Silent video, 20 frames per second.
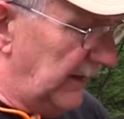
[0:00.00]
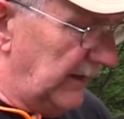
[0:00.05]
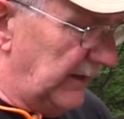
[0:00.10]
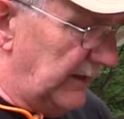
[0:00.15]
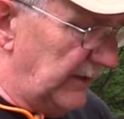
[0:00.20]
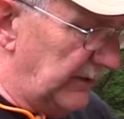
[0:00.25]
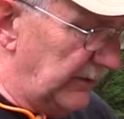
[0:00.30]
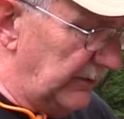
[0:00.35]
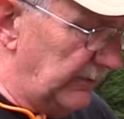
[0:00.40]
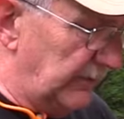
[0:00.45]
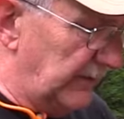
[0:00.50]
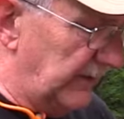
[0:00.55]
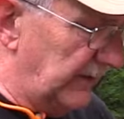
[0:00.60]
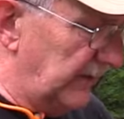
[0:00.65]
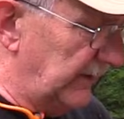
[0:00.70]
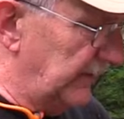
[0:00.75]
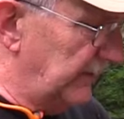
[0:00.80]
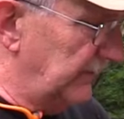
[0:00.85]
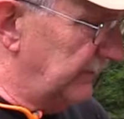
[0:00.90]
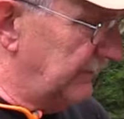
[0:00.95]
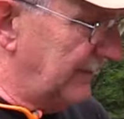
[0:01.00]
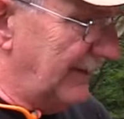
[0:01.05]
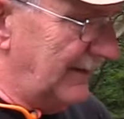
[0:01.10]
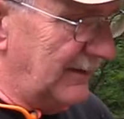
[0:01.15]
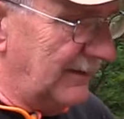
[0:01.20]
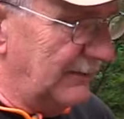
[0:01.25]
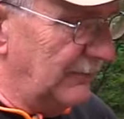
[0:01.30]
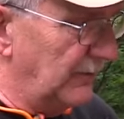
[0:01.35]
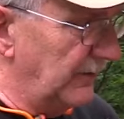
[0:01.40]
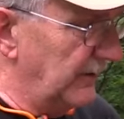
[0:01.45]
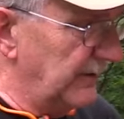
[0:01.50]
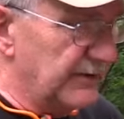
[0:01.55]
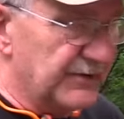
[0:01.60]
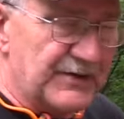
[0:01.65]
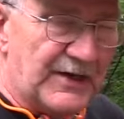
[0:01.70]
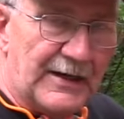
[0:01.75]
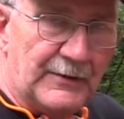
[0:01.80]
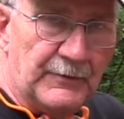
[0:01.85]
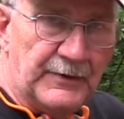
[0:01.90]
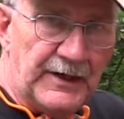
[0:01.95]
you uh, kind of want to
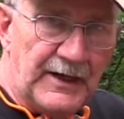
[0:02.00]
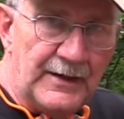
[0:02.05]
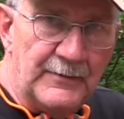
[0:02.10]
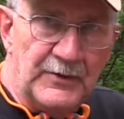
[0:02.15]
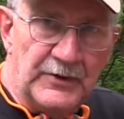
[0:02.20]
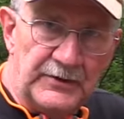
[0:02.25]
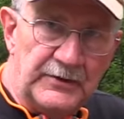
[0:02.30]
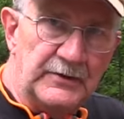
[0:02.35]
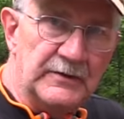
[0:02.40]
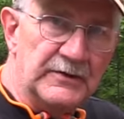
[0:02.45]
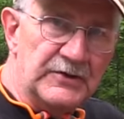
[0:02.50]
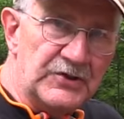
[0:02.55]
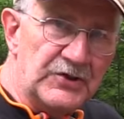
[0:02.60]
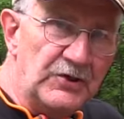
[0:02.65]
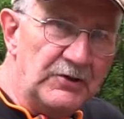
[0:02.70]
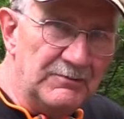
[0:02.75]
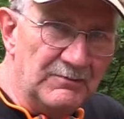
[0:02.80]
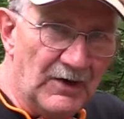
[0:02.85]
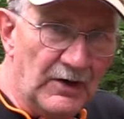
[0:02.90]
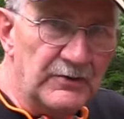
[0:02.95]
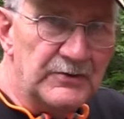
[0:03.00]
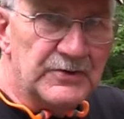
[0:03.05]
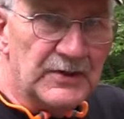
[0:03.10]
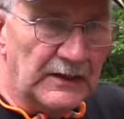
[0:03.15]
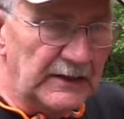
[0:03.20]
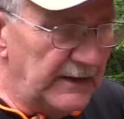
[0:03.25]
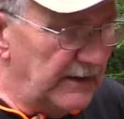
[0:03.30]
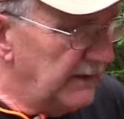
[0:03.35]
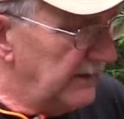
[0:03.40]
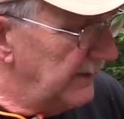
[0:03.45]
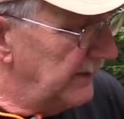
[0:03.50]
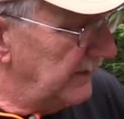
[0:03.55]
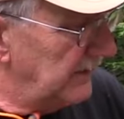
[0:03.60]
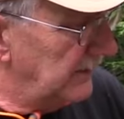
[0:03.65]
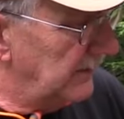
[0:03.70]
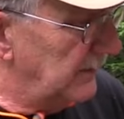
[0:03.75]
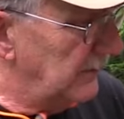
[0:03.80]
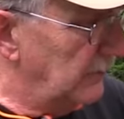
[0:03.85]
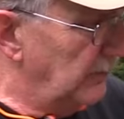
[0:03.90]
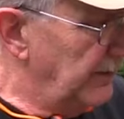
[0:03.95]
decide what ammo you're going to shoot mostly in it, or